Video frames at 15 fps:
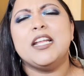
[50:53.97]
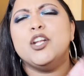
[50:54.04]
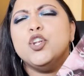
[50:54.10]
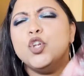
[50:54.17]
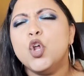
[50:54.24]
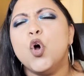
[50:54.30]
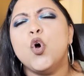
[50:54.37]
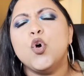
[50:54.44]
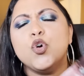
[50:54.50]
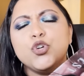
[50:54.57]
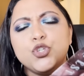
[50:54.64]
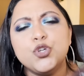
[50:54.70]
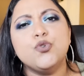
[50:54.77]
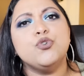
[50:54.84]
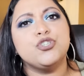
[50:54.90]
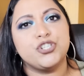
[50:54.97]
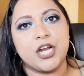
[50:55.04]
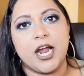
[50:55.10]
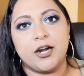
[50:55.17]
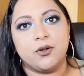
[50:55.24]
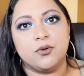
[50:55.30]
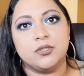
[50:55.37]
No two
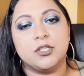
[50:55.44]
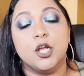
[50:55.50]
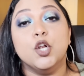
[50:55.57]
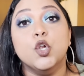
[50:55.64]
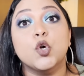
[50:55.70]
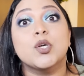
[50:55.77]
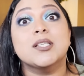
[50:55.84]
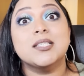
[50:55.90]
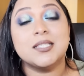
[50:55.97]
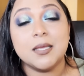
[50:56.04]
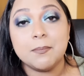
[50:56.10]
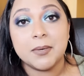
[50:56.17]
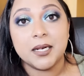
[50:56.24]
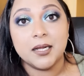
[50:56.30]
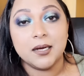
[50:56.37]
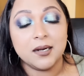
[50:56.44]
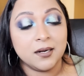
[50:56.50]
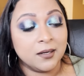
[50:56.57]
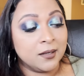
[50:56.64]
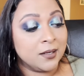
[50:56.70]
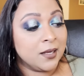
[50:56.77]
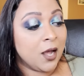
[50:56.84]
shadows look similar
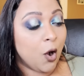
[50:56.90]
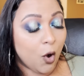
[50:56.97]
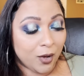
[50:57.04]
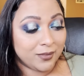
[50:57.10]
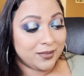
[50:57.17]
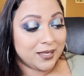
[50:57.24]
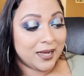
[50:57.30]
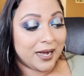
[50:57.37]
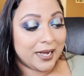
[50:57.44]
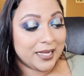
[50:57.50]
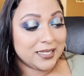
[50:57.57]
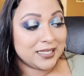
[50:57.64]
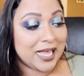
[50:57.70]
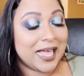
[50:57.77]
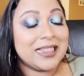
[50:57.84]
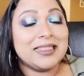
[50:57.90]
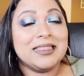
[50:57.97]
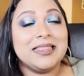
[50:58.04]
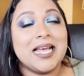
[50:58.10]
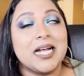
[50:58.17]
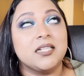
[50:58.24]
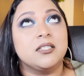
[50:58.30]
on the eyes,
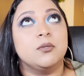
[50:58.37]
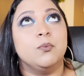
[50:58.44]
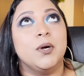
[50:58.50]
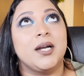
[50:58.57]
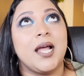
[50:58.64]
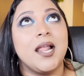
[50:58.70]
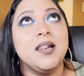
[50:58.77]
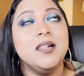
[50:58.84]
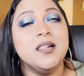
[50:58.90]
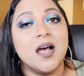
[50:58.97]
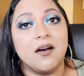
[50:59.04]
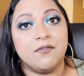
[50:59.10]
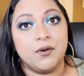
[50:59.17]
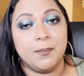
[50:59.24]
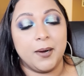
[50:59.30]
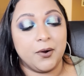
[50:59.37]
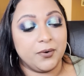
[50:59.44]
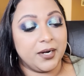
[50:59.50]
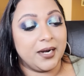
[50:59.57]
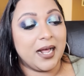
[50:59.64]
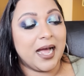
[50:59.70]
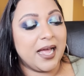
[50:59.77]
and that's what I love about
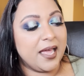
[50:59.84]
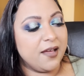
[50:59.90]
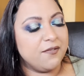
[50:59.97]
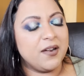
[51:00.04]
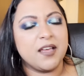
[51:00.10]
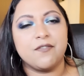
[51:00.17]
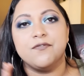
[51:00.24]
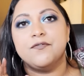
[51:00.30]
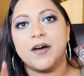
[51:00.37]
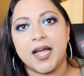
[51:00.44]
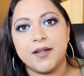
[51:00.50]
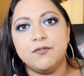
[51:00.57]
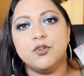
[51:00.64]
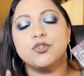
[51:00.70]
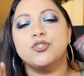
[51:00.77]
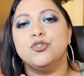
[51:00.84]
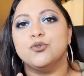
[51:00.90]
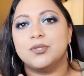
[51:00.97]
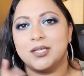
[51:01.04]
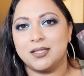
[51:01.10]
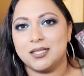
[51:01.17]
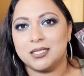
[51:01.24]
it. I have like 5 looks
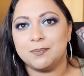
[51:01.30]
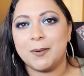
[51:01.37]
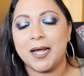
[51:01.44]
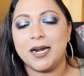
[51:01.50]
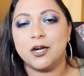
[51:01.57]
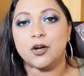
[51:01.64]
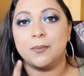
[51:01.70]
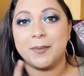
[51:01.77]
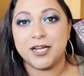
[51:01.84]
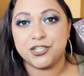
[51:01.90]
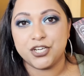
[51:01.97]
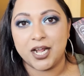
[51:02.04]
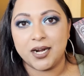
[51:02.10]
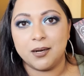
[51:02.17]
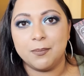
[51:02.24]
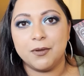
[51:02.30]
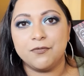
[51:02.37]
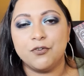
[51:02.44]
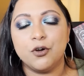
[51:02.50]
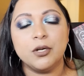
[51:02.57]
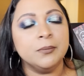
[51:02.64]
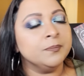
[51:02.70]
using this palette on my channel
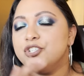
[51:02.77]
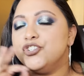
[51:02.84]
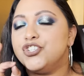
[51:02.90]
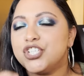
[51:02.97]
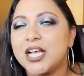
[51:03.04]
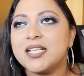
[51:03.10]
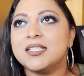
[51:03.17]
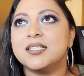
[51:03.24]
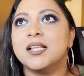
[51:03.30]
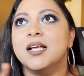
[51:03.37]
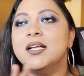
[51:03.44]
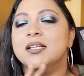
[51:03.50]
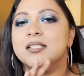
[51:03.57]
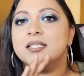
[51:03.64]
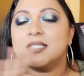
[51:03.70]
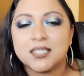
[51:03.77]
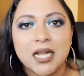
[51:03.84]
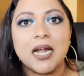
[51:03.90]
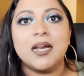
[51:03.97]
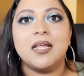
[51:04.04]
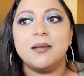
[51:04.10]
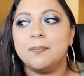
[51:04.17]
before. Just
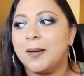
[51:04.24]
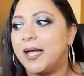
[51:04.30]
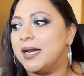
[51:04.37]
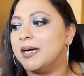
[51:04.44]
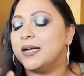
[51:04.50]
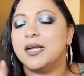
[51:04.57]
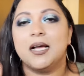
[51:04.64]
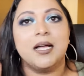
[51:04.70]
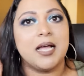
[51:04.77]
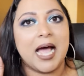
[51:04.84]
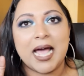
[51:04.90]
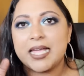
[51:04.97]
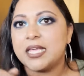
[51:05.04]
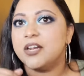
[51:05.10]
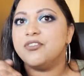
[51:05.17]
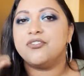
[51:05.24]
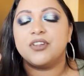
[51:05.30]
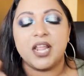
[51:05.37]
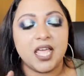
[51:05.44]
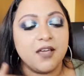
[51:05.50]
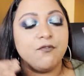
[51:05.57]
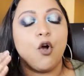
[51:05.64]
stunning palette. I can
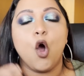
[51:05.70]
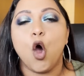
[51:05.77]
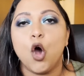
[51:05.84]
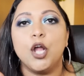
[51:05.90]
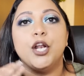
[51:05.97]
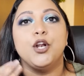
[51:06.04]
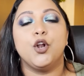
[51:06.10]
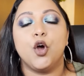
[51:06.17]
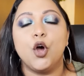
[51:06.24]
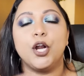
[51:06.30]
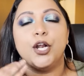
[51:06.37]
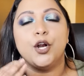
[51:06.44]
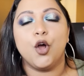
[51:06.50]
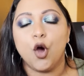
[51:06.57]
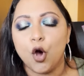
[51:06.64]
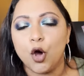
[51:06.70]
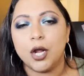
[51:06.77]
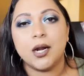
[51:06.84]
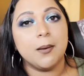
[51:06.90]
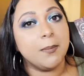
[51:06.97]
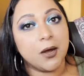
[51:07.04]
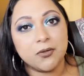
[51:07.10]
rave on and on and on
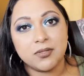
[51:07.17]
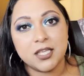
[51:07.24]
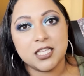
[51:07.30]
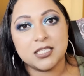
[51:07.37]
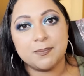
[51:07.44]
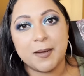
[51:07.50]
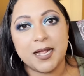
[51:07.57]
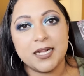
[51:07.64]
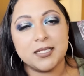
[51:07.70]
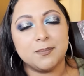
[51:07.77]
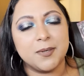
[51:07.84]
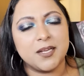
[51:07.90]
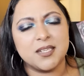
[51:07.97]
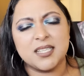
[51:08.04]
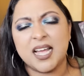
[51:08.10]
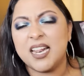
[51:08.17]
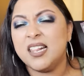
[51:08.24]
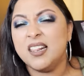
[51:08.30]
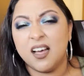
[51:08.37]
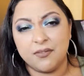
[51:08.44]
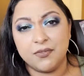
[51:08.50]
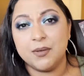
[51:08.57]
about these palettes because I
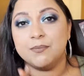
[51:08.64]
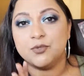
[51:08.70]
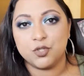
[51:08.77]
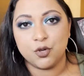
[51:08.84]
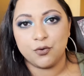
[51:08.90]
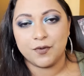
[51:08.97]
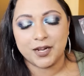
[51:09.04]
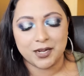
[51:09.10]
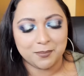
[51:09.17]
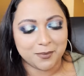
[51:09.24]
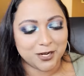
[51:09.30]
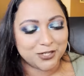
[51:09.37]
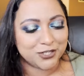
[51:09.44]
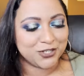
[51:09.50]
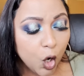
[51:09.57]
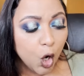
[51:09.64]
love them so very much.